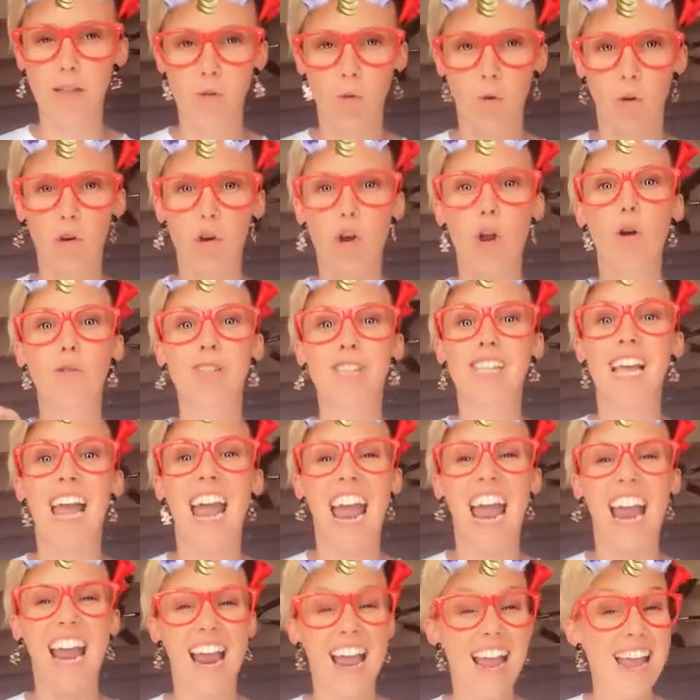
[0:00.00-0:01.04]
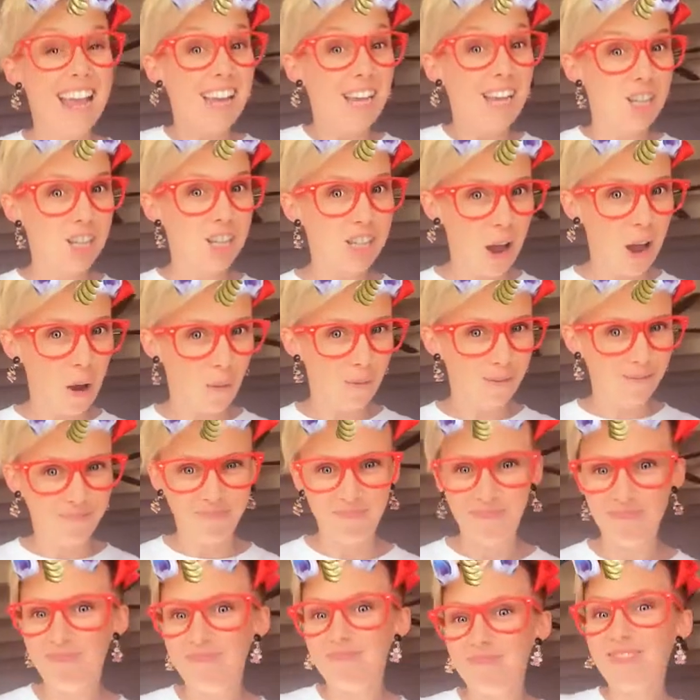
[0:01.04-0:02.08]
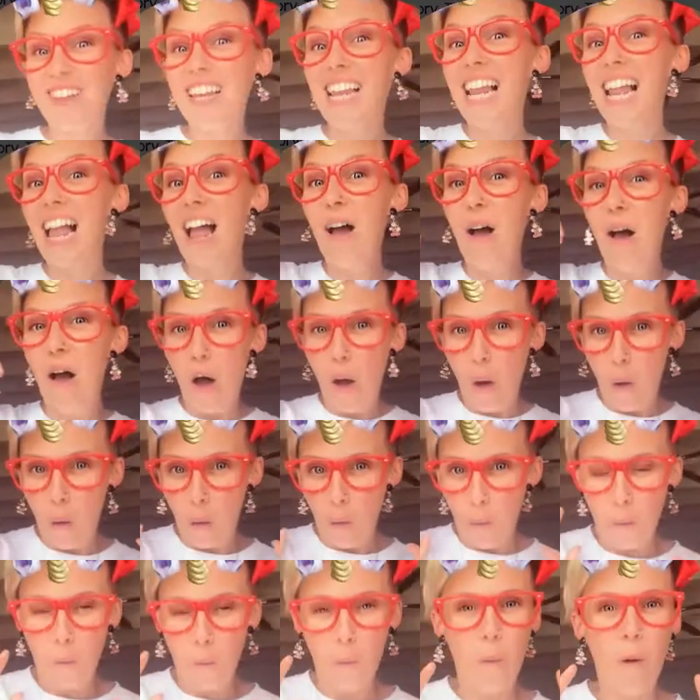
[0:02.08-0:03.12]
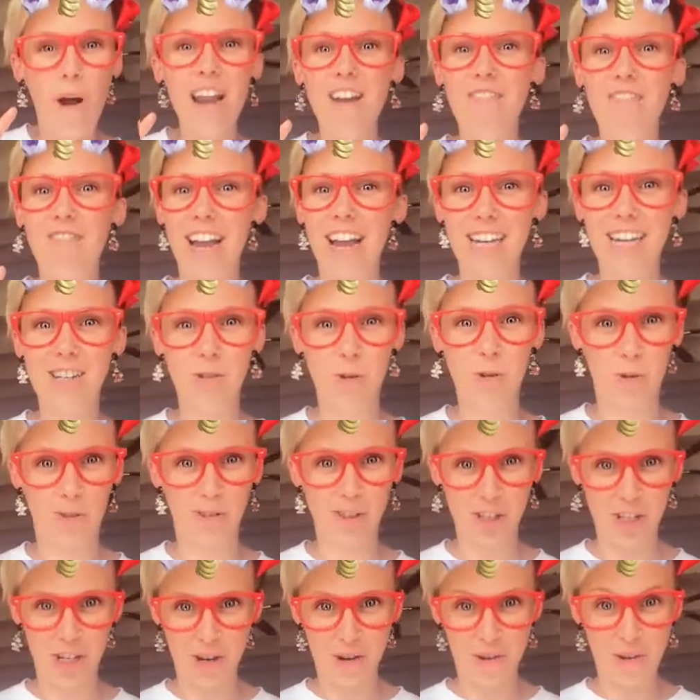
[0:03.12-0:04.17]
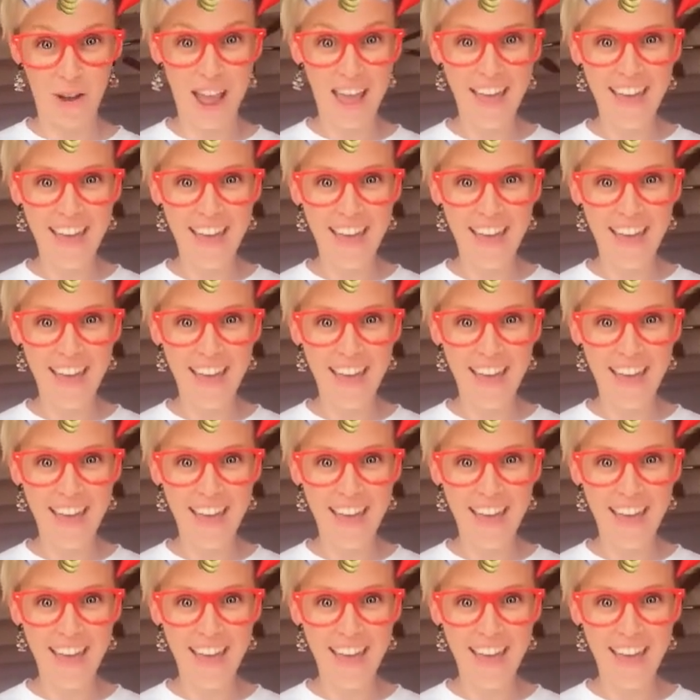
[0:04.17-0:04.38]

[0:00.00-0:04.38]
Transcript: or no say. So, what if I told you